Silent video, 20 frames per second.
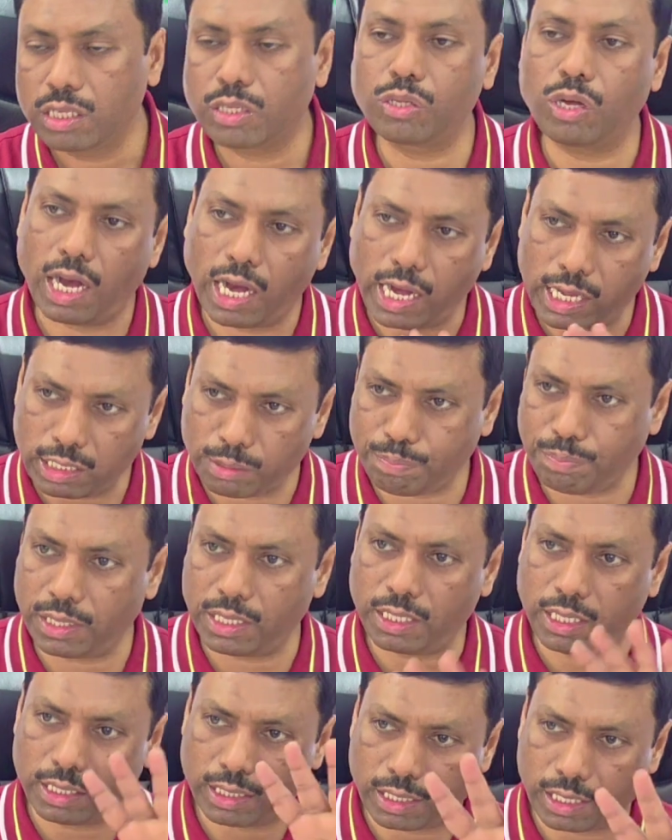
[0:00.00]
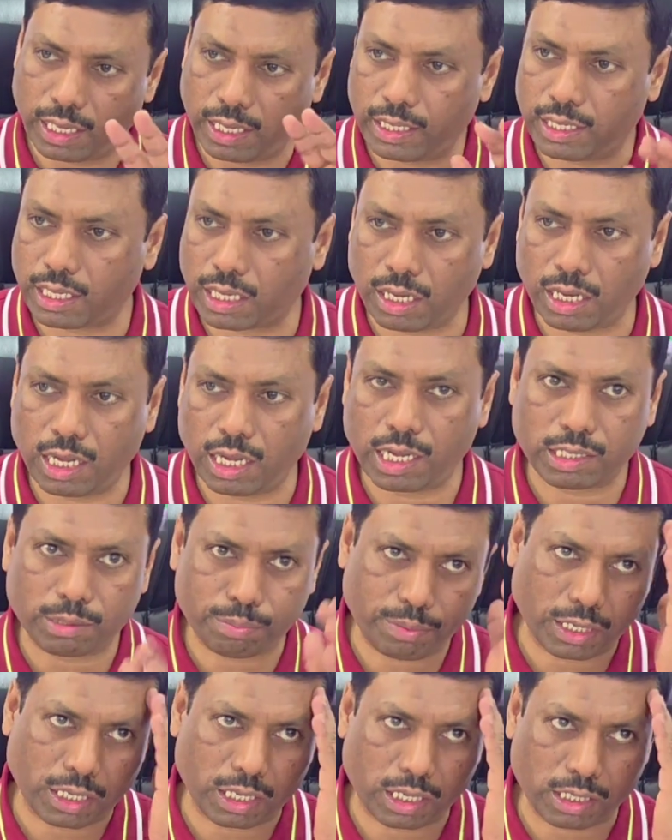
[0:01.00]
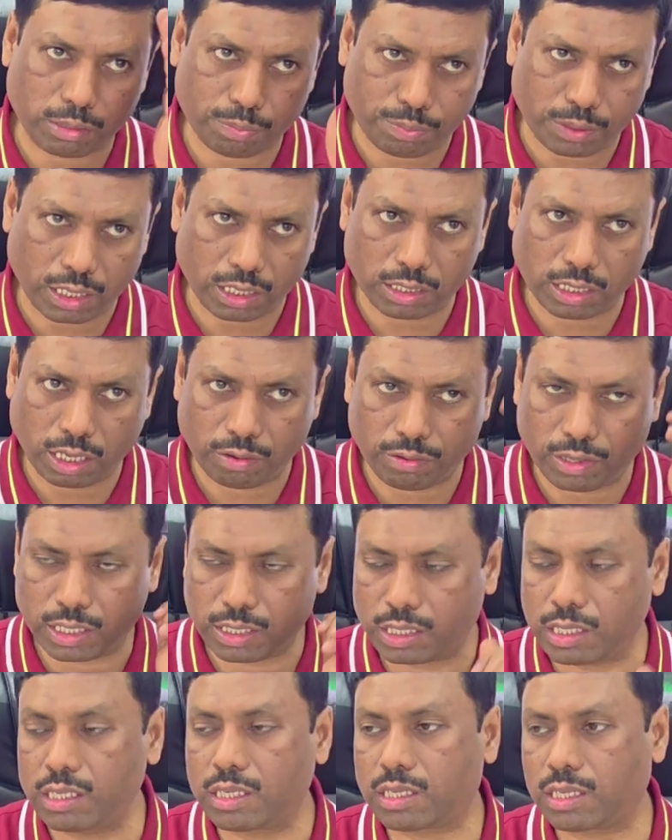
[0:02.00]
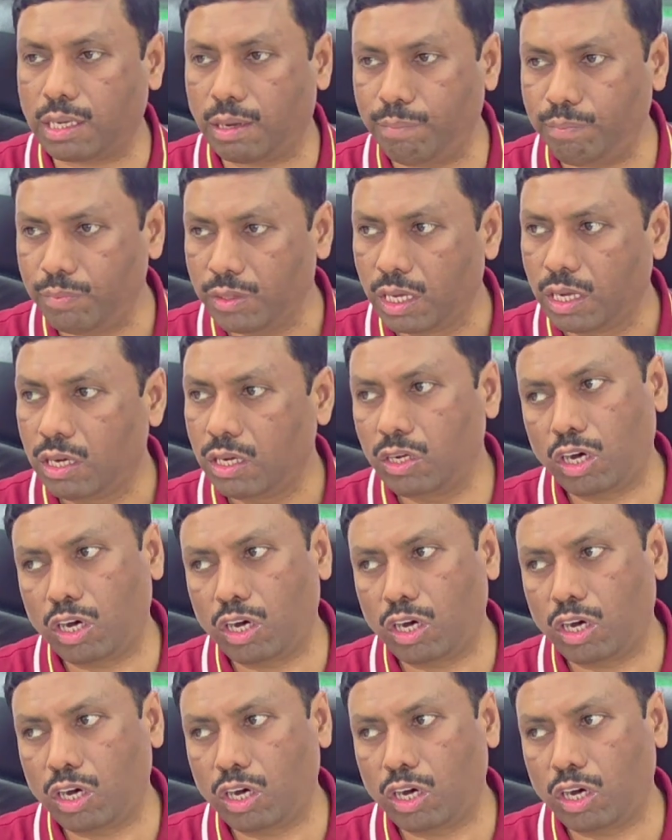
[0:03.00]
So as per the theoretical aspect, as per our system,